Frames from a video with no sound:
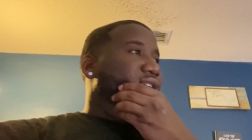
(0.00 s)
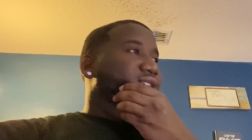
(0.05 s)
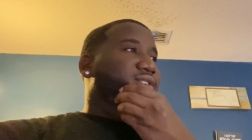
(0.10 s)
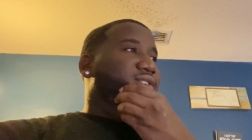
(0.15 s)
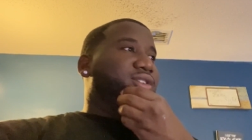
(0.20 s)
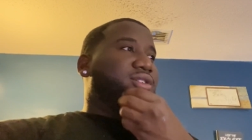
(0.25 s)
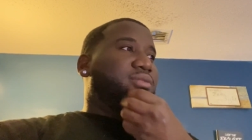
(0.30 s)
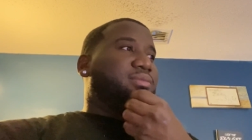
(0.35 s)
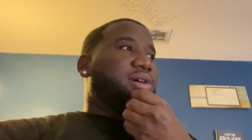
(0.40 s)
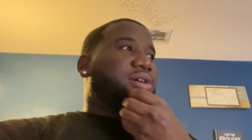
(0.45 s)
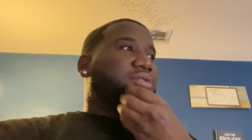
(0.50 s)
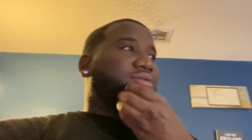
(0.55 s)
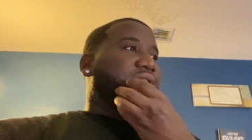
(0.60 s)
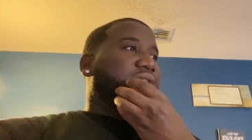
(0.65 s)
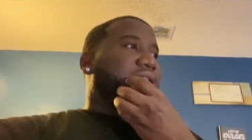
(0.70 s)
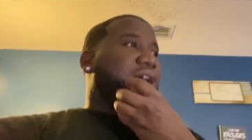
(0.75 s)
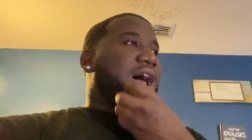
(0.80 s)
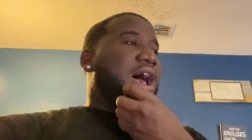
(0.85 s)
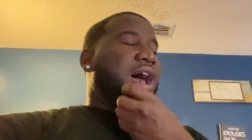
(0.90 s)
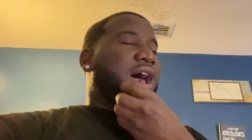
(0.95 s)
till about
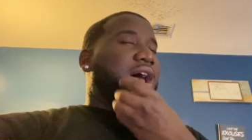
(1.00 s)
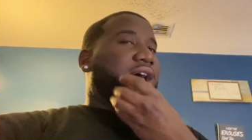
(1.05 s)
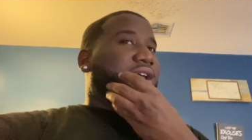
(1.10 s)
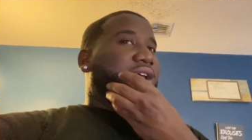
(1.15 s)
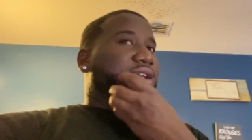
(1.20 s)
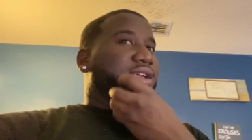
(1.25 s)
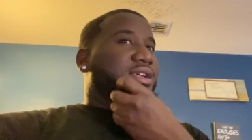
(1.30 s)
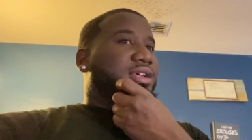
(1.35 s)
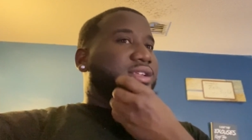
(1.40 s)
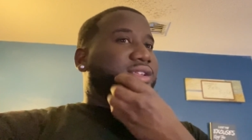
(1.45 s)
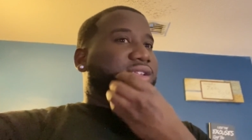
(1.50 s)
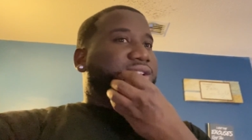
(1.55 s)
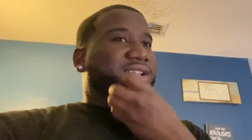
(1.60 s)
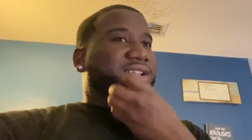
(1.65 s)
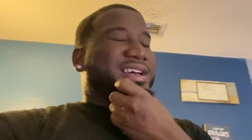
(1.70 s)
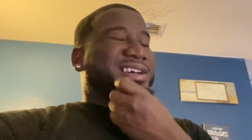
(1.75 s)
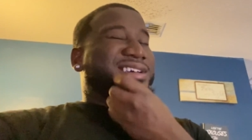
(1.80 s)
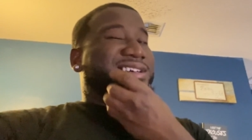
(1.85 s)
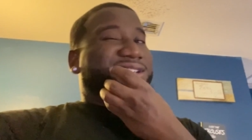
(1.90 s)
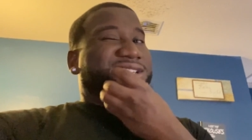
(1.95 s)
9, till
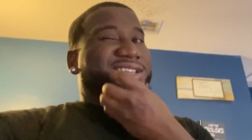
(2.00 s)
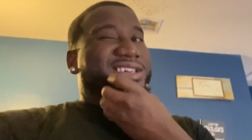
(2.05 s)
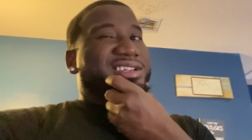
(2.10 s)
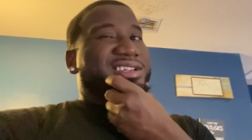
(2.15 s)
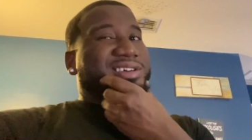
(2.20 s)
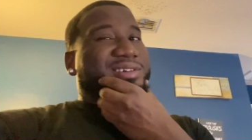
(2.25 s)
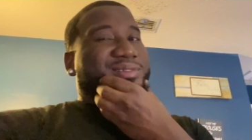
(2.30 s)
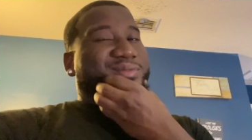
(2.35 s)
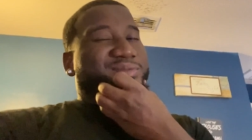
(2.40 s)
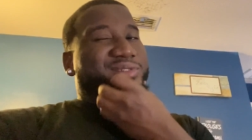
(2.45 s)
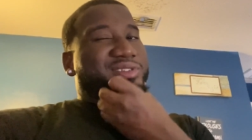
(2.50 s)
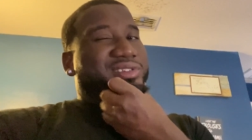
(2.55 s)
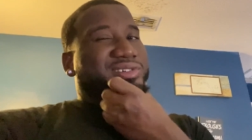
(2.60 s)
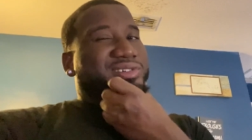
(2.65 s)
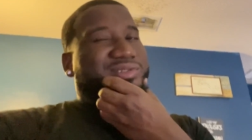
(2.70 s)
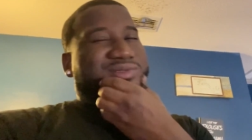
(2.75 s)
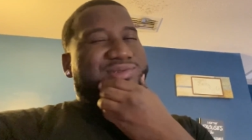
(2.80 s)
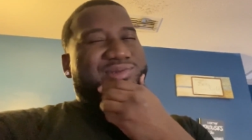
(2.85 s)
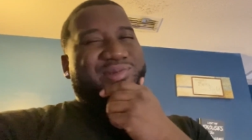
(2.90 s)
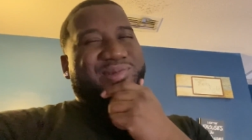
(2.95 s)
I couldn't get up, you
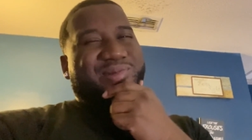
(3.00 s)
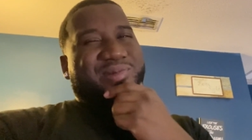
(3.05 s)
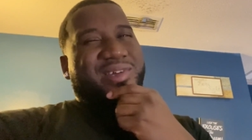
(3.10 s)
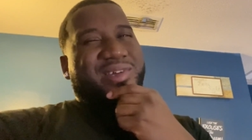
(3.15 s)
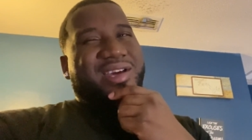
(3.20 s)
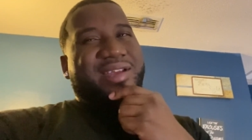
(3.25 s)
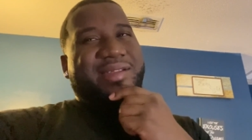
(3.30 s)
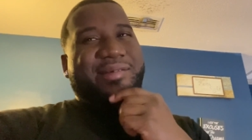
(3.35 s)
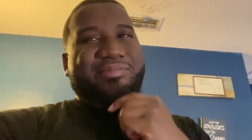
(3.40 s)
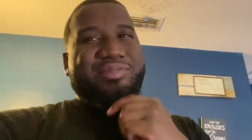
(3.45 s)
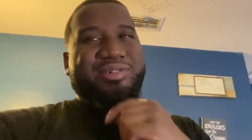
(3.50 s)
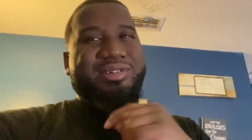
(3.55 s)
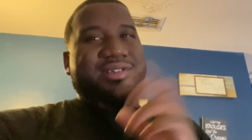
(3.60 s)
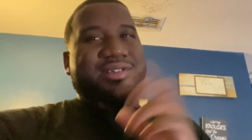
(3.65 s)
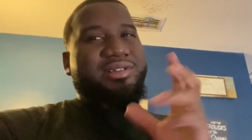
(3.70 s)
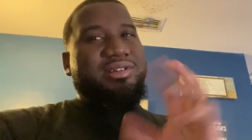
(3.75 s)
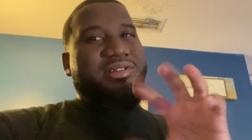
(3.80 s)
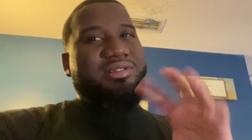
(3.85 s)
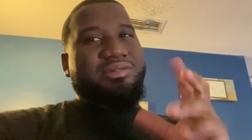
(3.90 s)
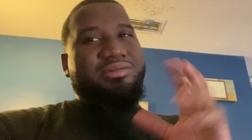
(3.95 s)
know, kind of pushed
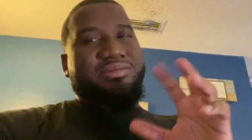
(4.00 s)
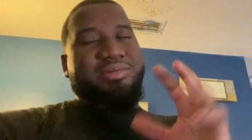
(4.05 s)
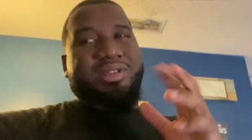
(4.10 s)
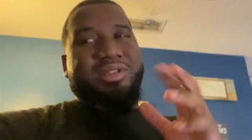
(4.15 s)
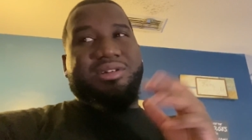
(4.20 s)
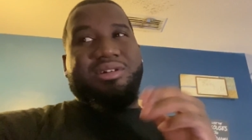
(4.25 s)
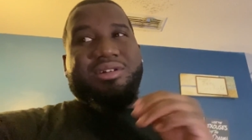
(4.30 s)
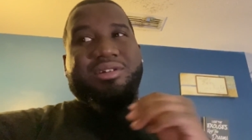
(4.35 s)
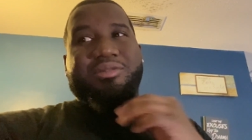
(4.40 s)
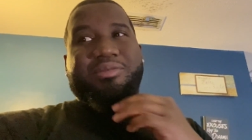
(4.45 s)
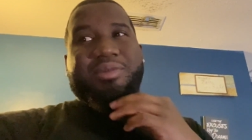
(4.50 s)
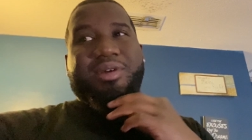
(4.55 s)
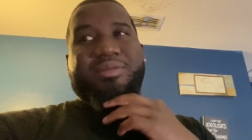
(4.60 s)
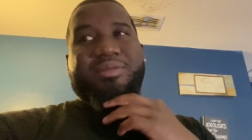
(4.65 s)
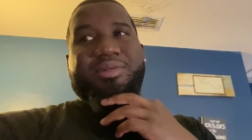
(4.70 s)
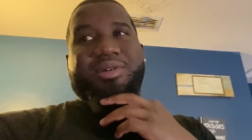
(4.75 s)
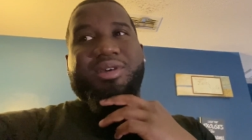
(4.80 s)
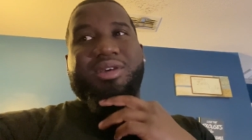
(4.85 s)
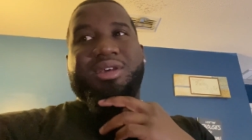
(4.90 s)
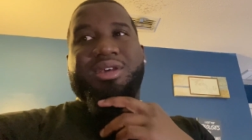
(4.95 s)
it a little bit longer
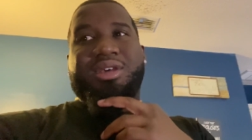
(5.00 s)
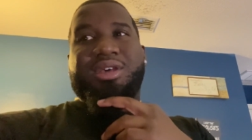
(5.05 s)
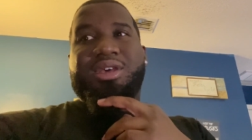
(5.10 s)
maybe.